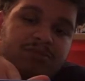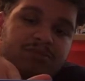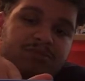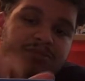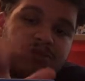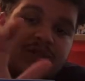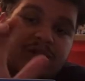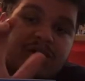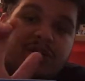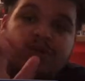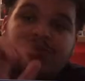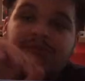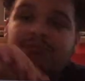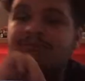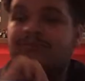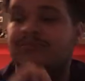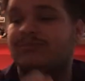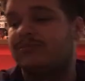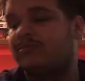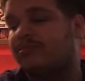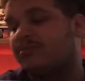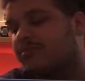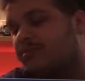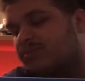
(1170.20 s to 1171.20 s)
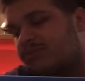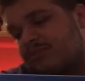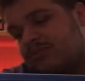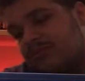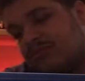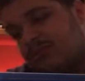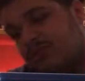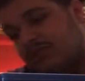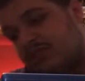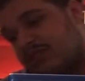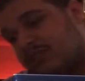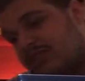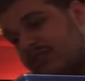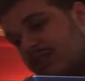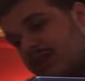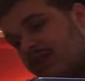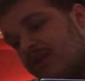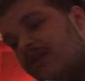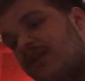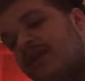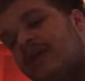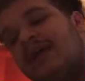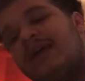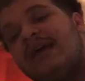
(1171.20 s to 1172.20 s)
So, we'll see.
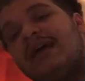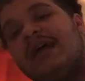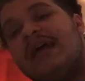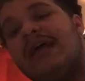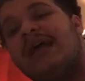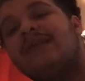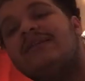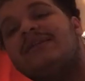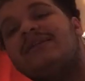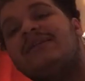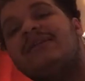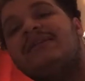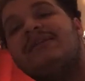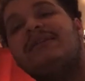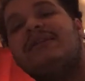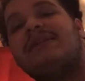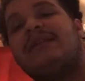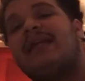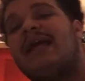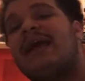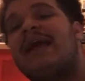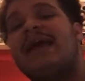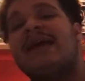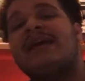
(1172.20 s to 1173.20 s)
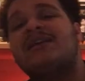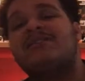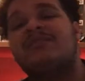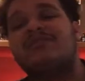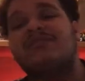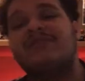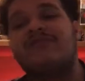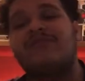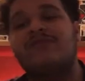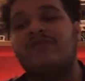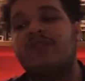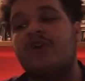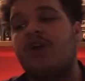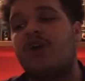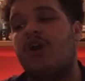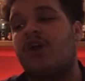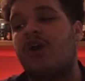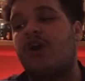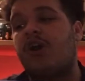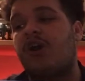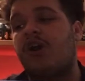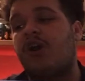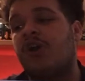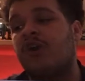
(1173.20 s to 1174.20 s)
And the last of the
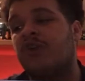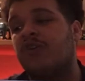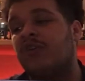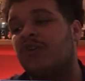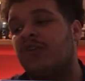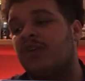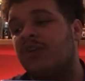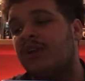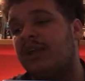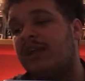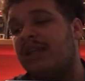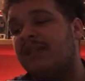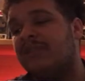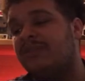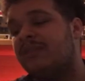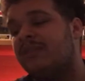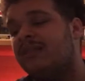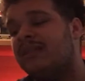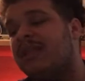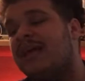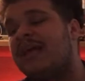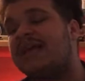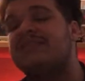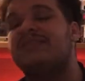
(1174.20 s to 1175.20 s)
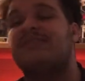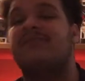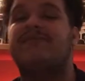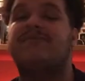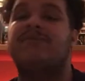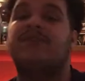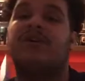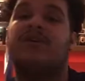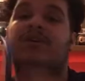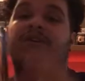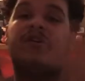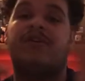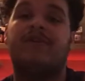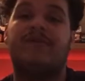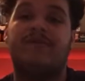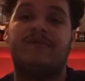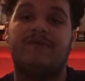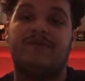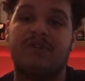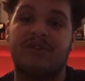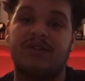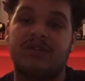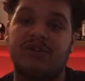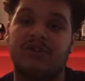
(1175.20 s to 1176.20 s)
horror and the last of the
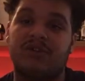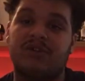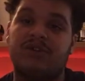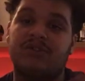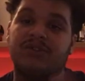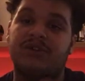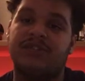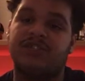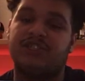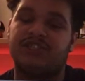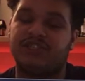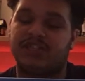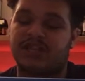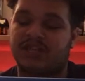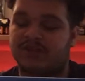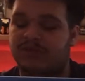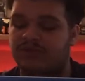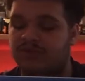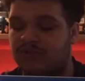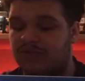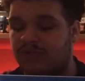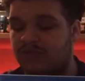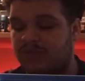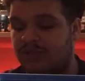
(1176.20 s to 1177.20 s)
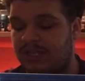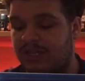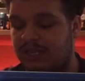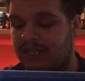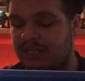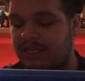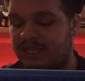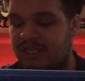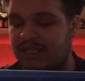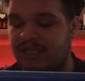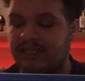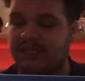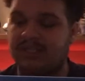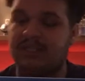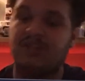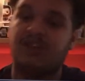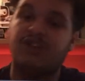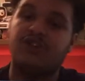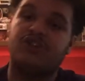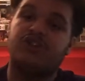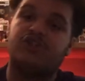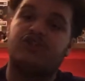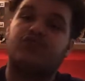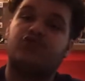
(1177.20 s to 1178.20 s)
video in general is
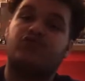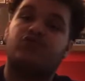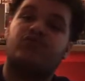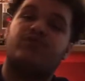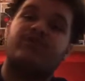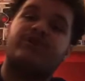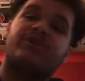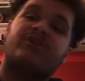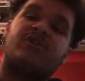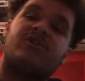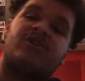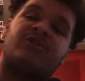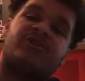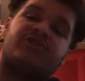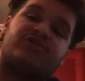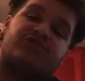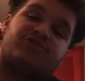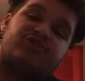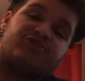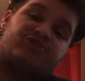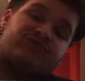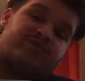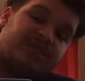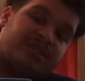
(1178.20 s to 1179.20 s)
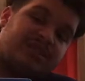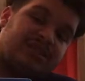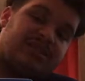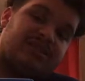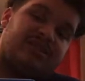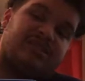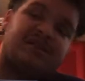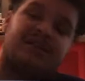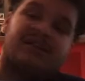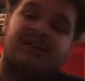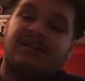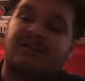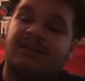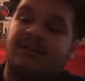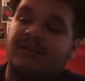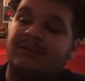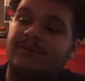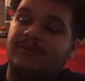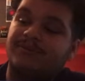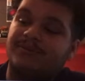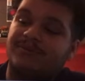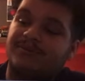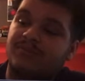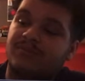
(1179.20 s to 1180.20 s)
Trick or Treat.
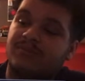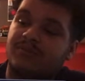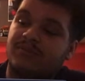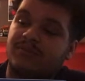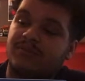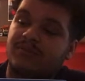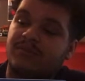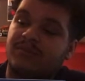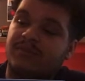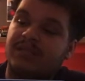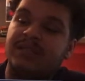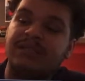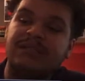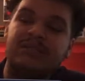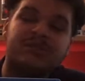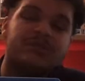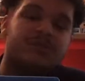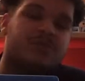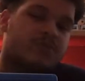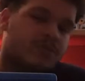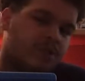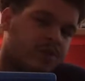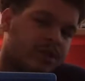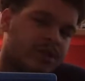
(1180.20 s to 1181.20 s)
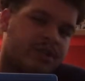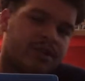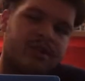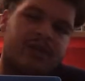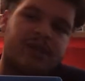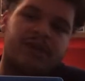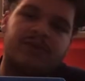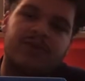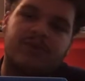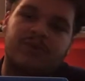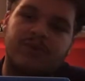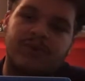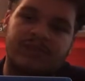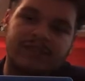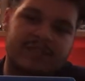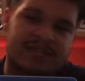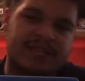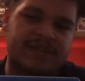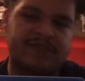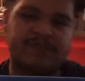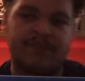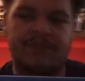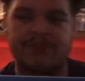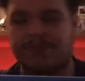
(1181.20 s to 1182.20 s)
This is another one that
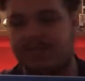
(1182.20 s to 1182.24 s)
I've been